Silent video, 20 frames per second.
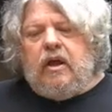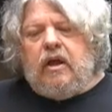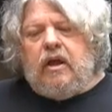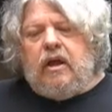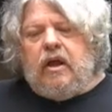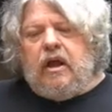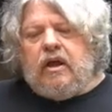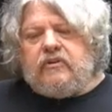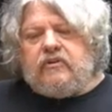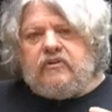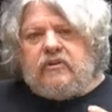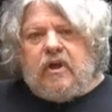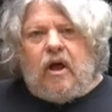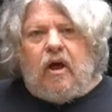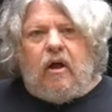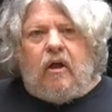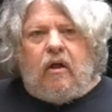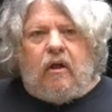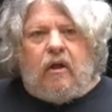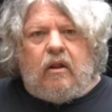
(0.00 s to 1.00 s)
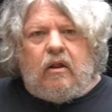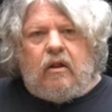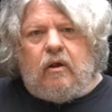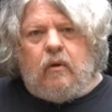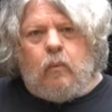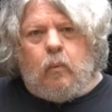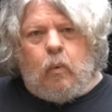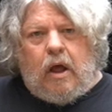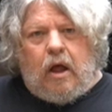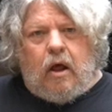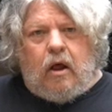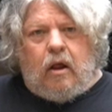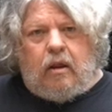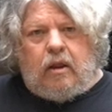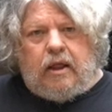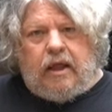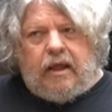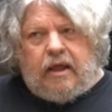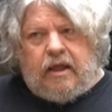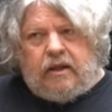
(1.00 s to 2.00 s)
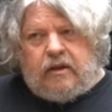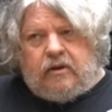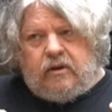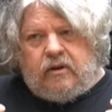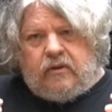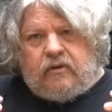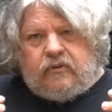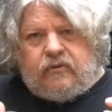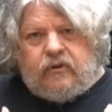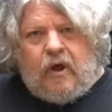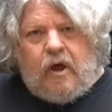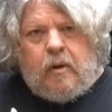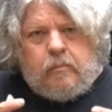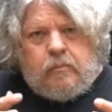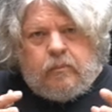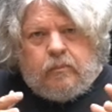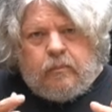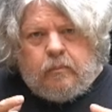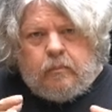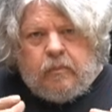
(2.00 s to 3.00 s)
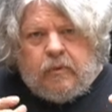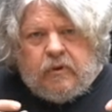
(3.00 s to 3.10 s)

excel well in some